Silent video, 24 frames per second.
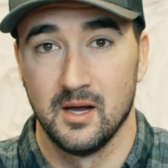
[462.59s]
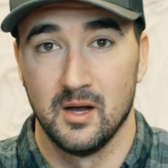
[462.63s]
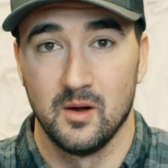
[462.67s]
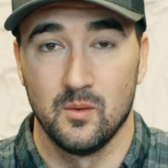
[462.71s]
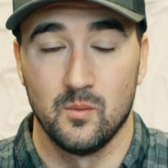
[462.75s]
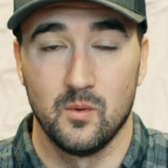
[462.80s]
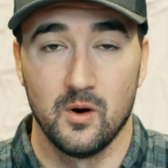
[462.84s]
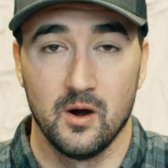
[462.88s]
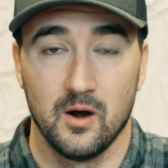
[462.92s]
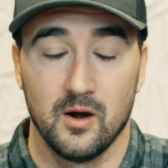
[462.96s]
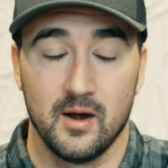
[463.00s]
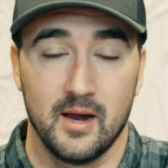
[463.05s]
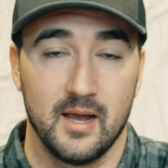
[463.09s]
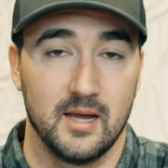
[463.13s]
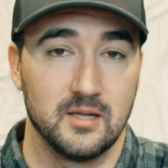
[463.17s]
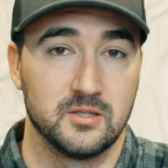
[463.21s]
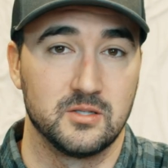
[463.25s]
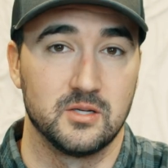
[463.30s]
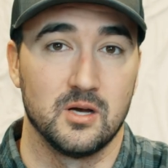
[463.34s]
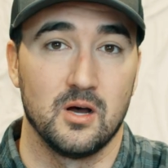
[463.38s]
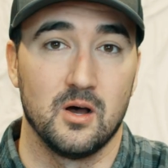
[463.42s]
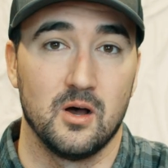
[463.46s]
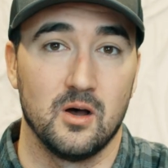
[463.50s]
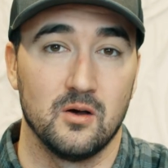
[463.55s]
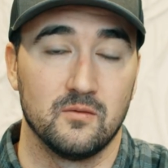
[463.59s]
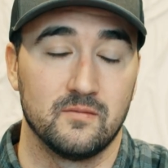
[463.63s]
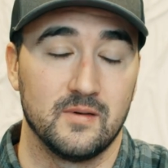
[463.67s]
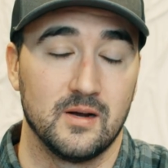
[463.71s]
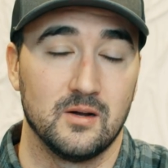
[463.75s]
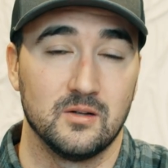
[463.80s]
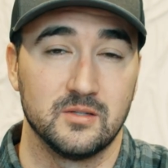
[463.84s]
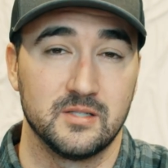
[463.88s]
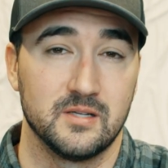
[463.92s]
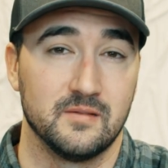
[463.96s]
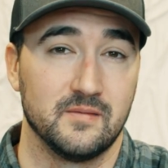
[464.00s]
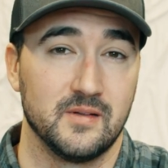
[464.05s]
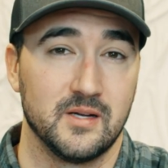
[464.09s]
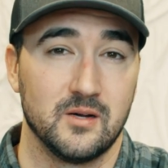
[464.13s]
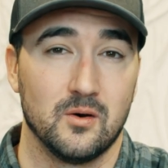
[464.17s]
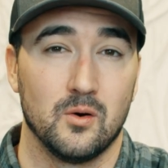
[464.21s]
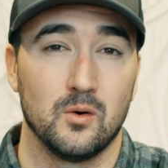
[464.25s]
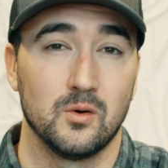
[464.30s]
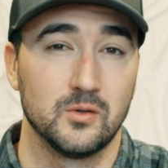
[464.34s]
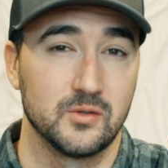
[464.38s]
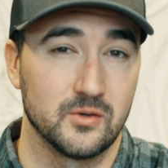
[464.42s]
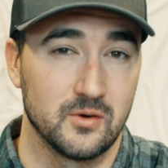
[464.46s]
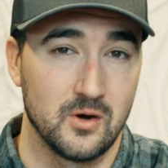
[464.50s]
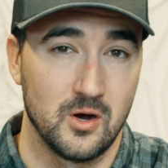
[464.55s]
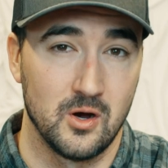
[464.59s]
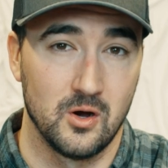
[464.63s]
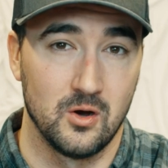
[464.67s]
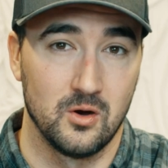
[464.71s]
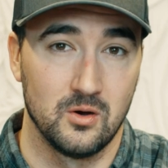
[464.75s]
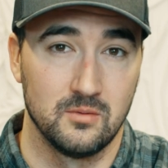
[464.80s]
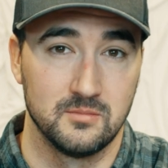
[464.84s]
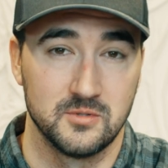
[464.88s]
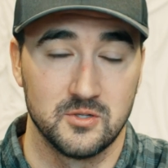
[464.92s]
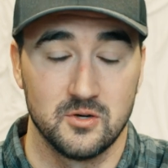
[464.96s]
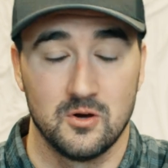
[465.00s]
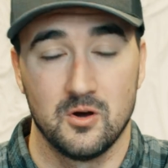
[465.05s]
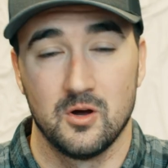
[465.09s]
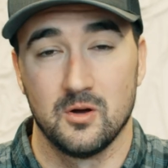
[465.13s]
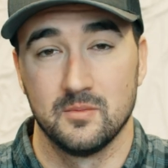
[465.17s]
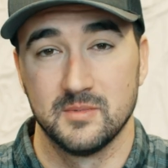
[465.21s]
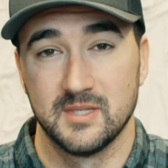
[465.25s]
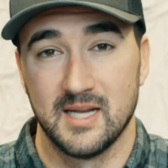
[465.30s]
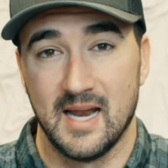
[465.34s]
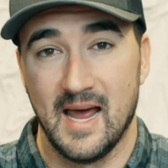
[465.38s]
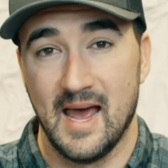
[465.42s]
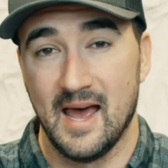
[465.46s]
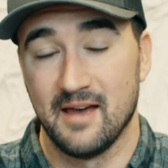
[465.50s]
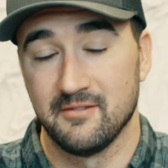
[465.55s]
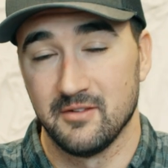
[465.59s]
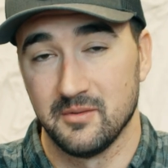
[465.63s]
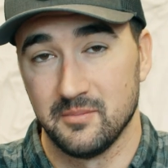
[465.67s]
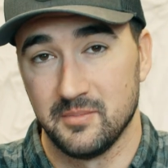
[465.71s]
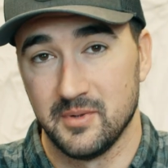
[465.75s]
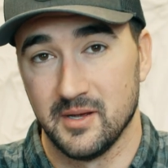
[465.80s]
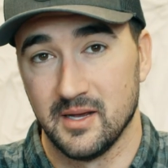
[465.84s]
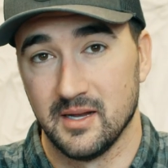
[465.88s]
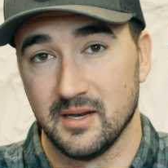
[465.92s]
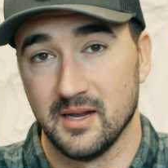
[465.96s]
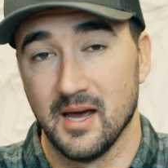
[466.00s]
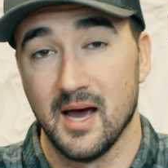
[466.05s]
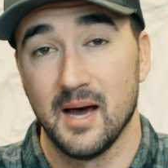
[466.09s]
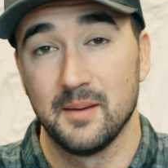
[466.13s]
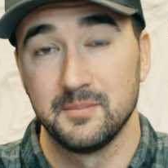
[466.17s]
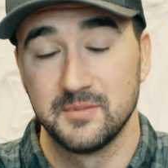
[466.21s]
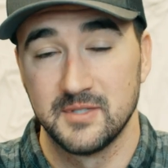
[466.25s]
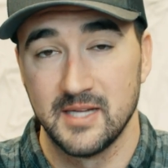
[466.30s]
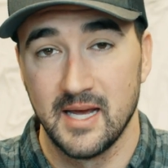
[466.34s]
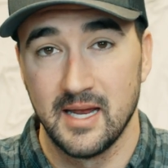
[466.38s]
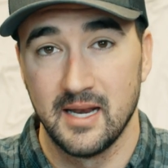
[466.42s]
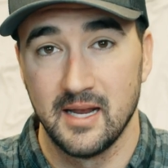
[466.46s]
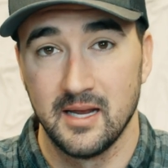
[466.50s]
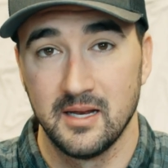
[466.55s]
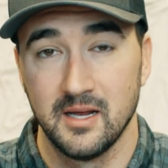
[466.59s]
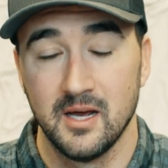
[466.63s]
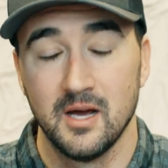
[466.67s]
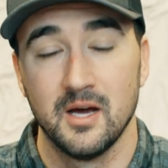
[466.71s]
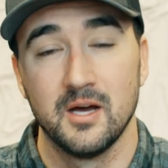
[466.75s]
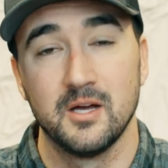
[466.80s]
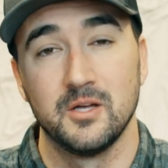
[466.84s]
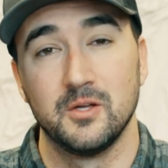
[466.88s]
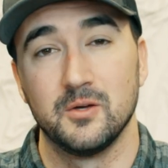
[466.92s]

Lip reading: where it's all relatively older homes or homes that haven't been updated.